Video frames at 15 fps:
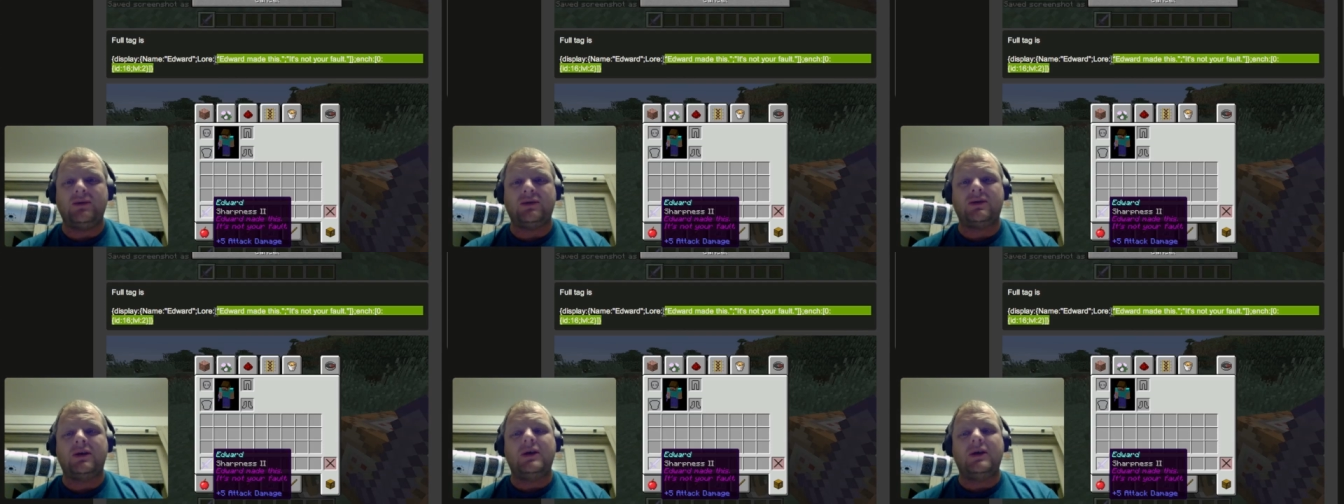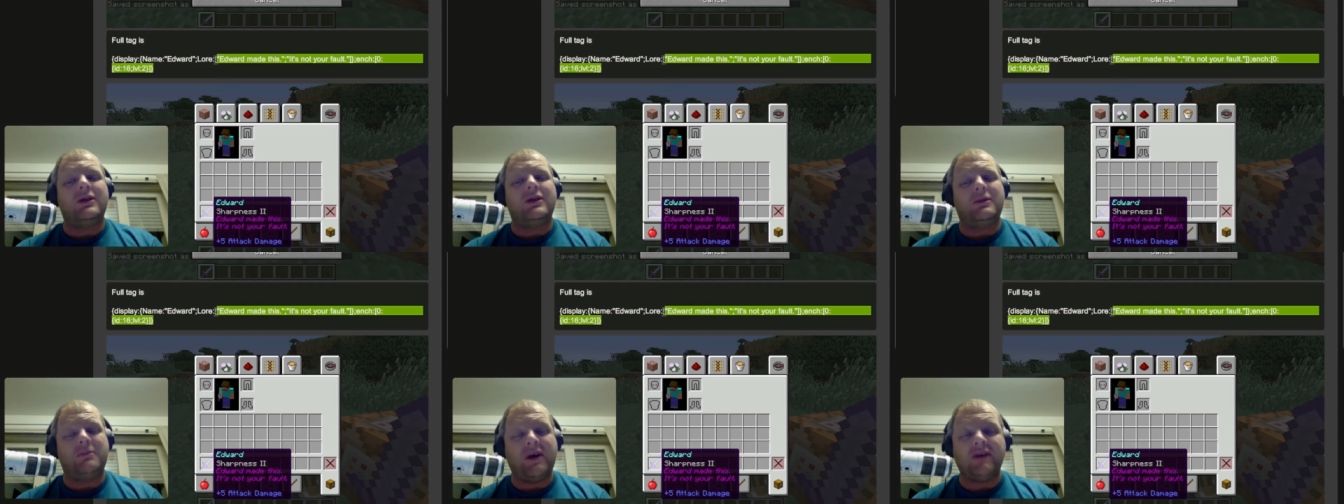with
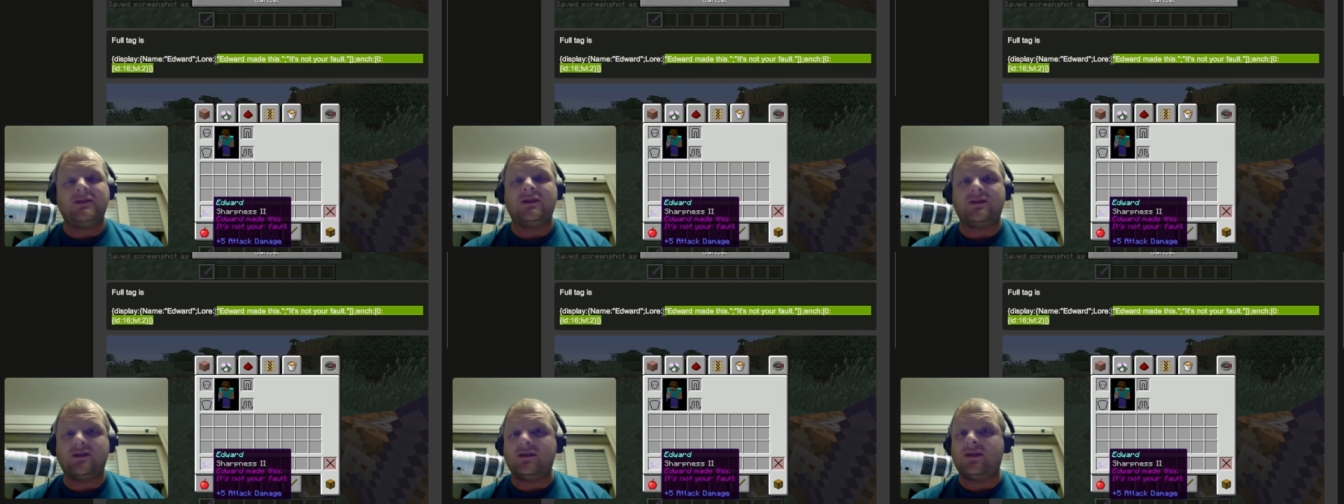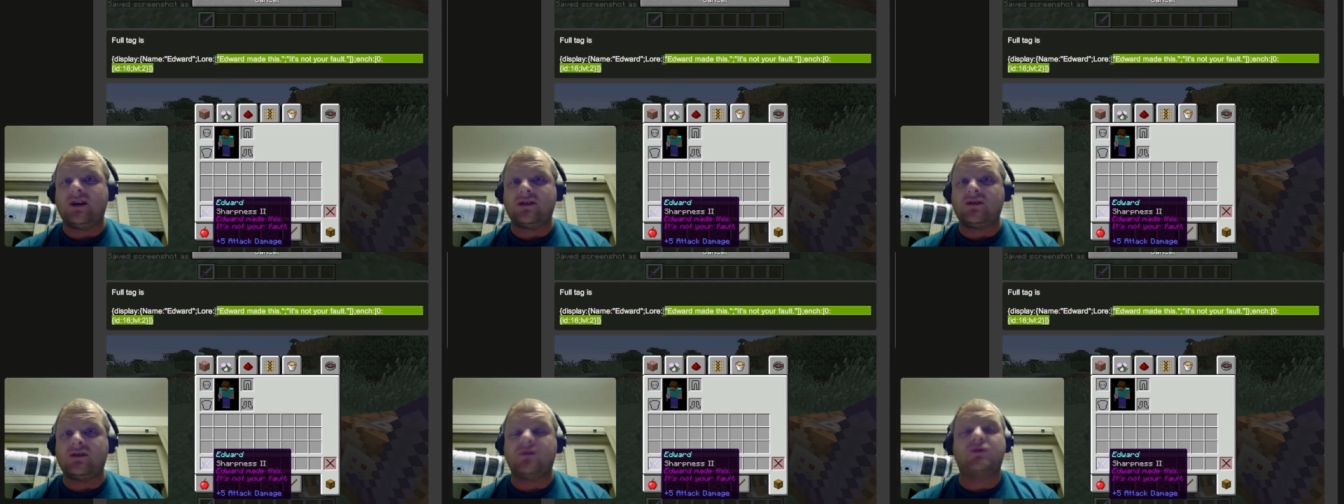the basic
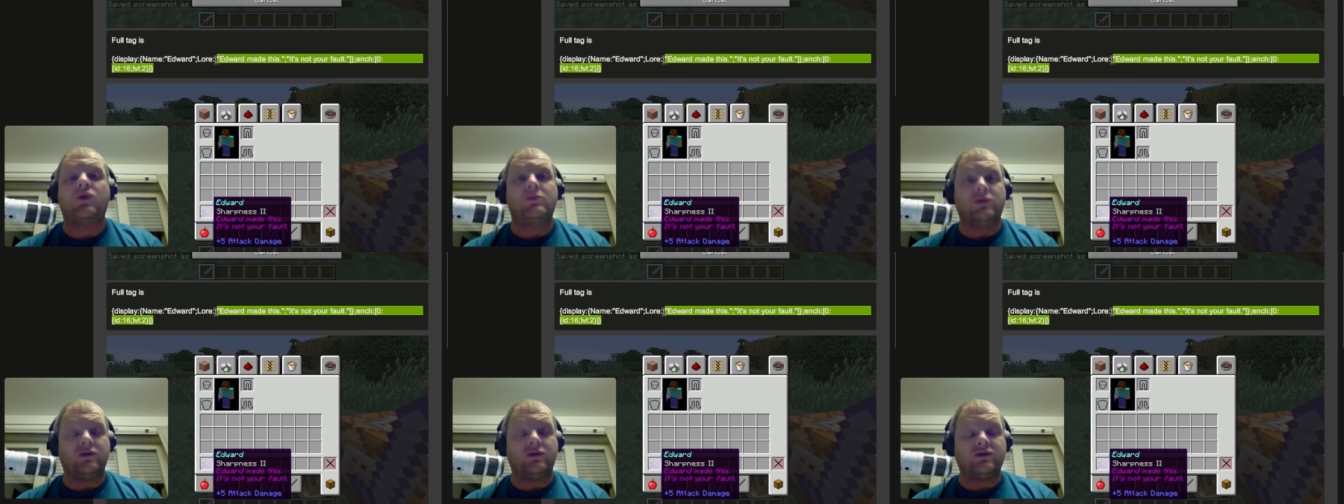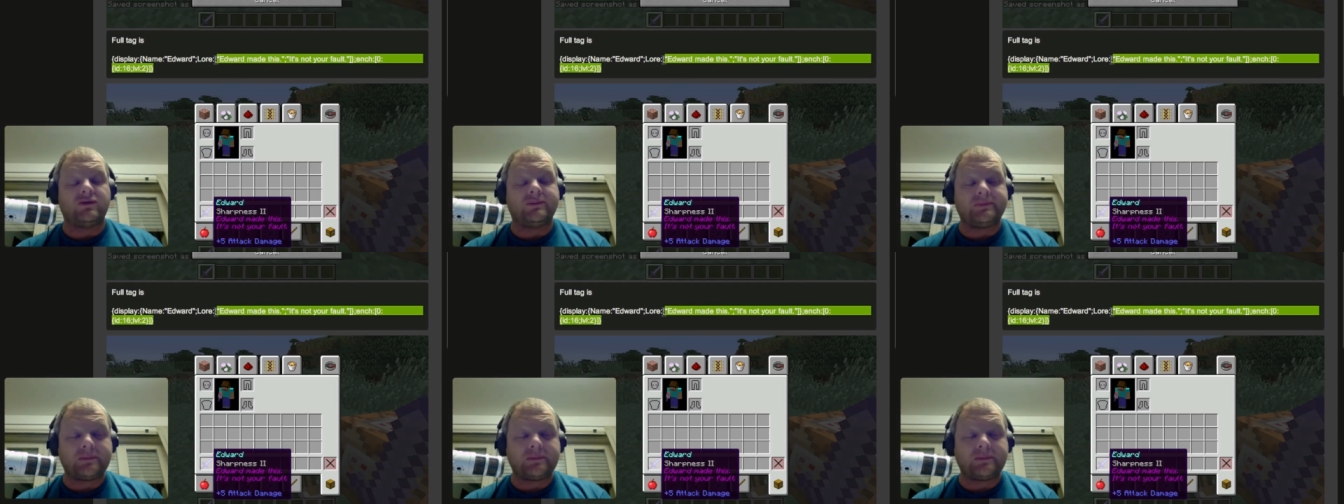syntax of scoreboards.